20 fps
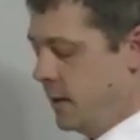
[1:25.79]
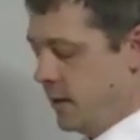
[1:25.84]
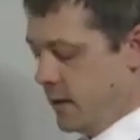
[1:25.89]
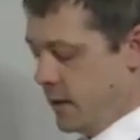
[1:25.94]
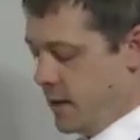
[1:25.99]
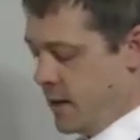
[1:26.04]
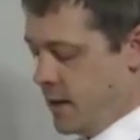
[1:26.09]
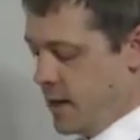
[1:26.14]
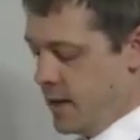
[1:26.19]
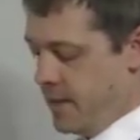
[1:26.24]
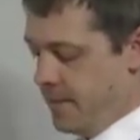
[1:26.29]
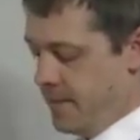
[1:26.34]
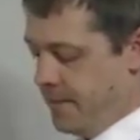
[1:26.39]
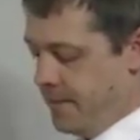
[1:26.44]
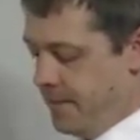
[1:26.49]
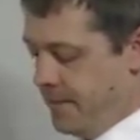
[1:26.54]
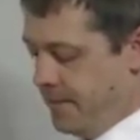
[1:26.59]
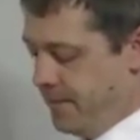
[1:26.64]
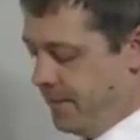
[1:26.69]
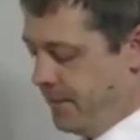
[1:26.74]
Alright,
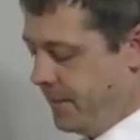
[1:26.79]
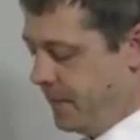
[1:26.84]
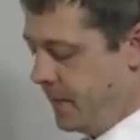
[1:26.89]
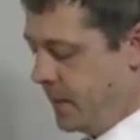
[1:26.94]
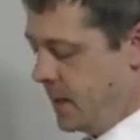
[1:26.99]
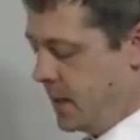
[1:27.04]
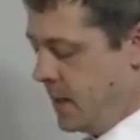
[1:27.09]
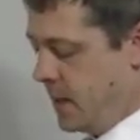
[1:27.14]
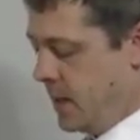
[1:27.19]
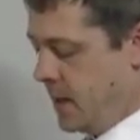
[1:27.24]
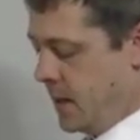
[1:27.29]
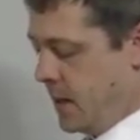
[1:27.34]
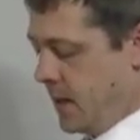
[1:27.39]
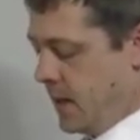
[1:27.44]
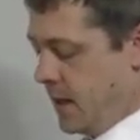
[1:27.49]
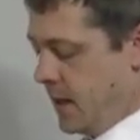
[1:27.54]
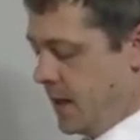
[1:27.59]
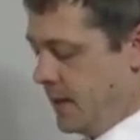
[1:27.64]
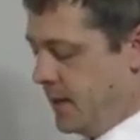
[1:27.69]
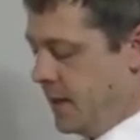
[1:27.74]

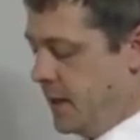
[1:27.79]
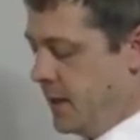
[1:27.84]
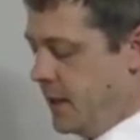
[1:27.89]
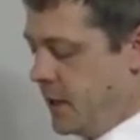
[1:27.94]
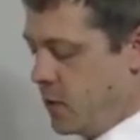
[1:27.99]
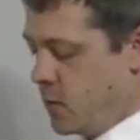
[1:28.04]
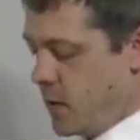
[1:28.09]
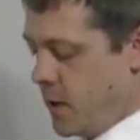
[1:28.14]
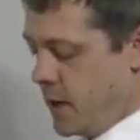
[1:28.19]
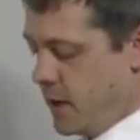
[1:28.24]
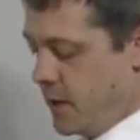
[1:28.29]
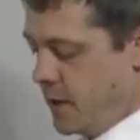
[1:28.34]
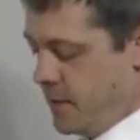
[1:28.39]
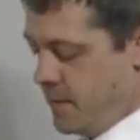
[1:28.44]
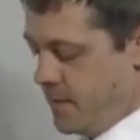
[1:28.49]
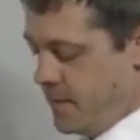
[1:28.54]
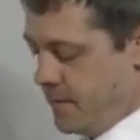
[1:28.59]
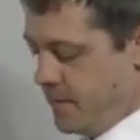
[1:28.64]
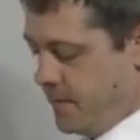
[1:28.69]
at the equator,